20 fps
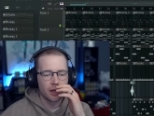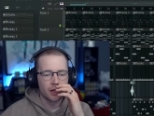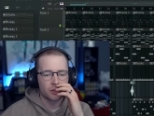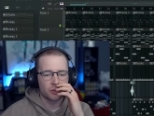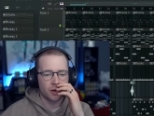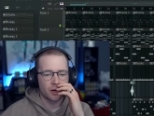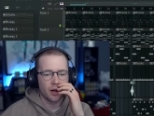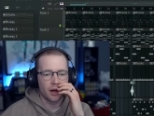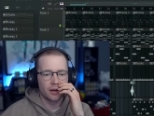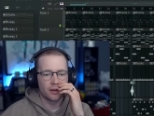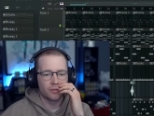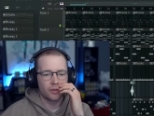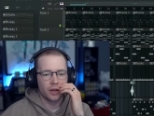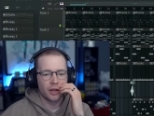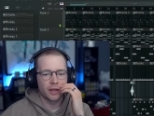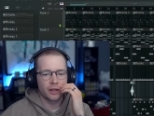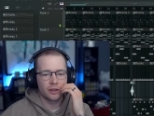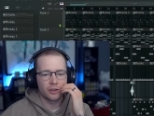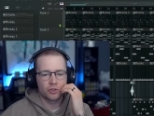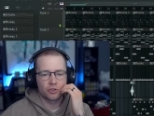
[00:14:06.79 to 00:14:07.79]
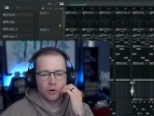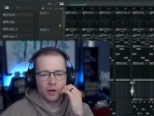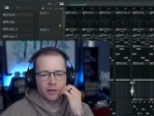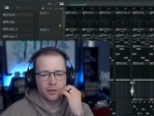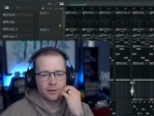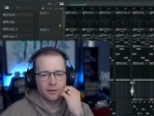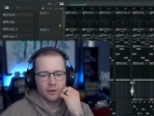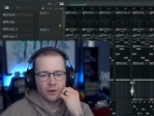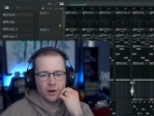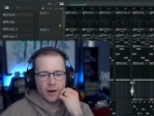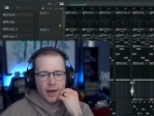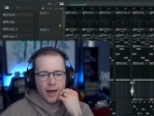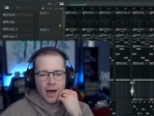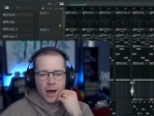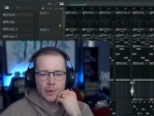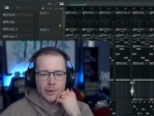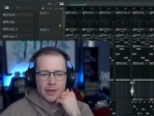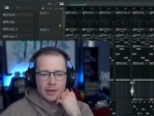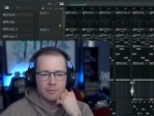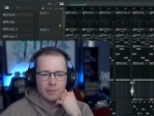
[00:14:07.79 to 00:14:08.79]
So I kind of like tried to figure out
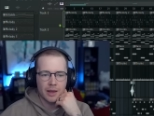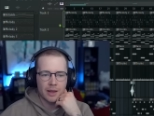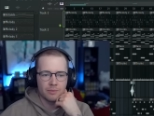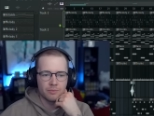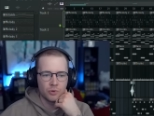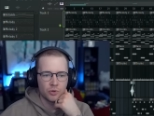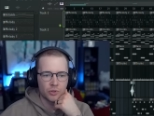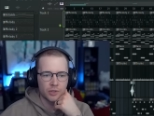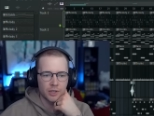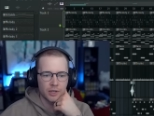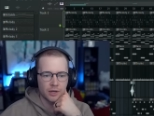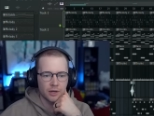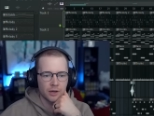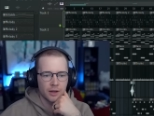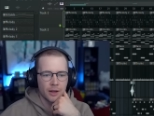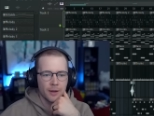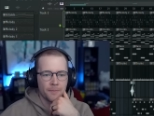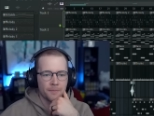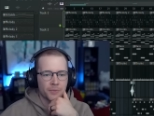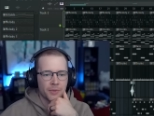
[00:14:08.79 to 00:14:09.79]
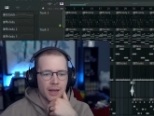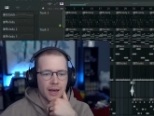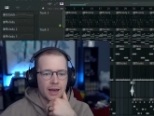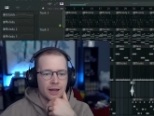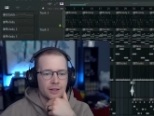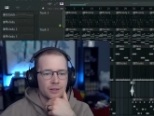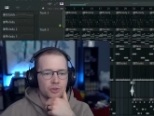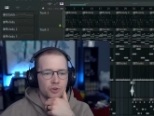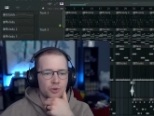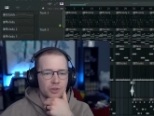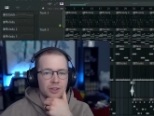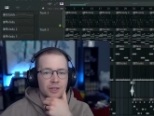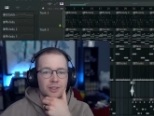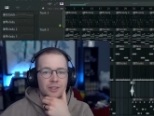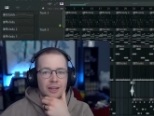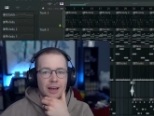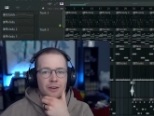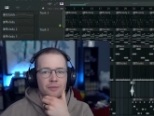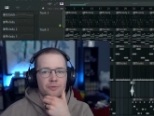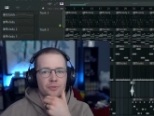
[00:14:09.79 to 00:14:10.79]
how he made music, and using
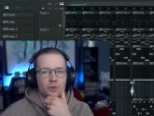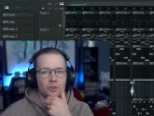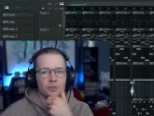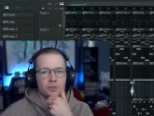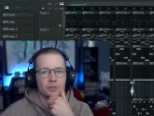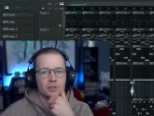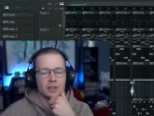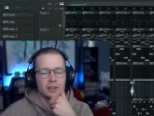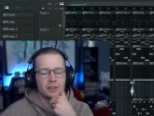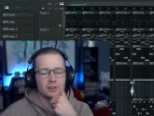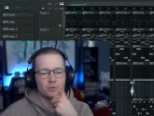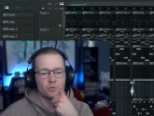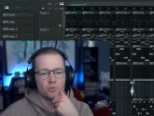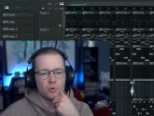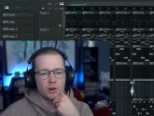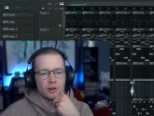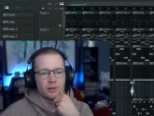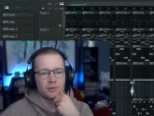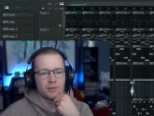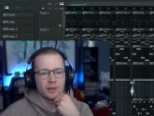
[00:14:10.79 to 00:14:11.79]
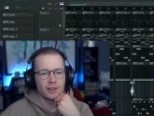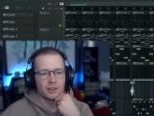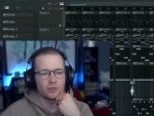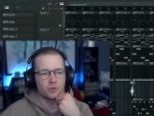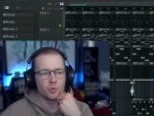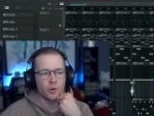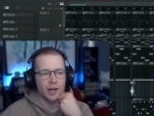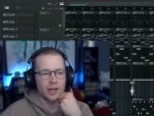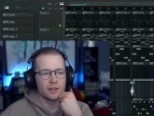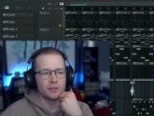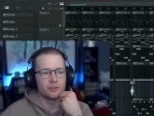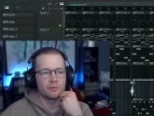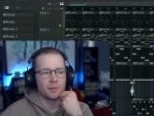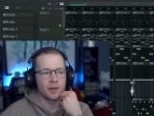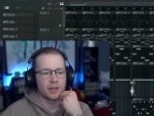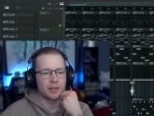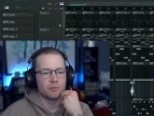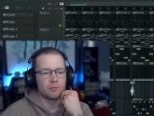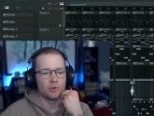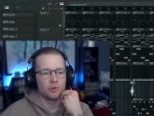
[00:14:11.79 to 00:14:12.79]
sound fonts is one of his ways of
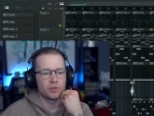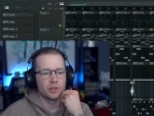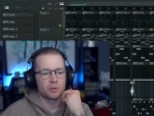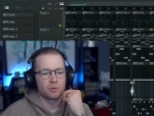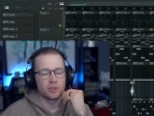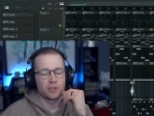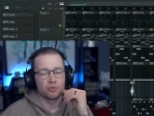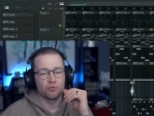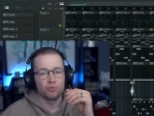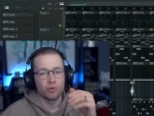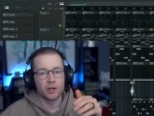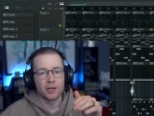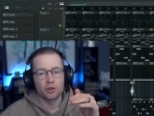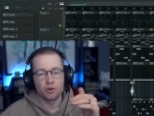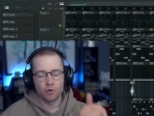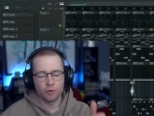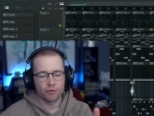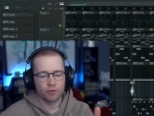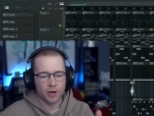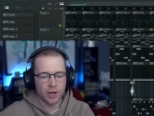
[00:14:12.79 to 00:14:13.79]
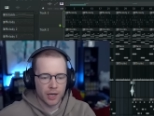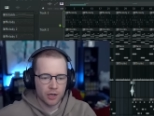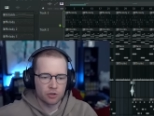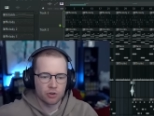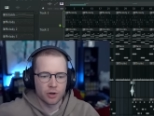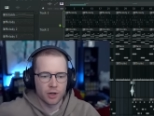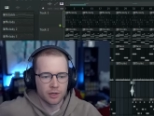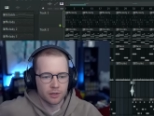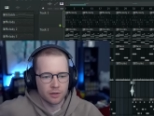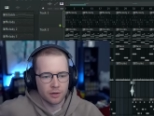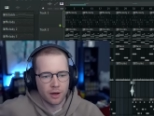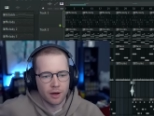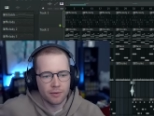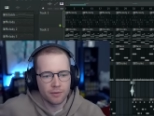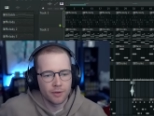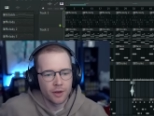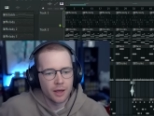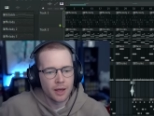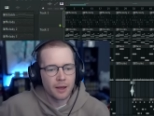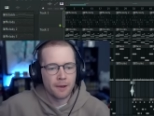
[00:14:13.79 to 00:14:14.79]
making music, which is really cool for electronic stuff.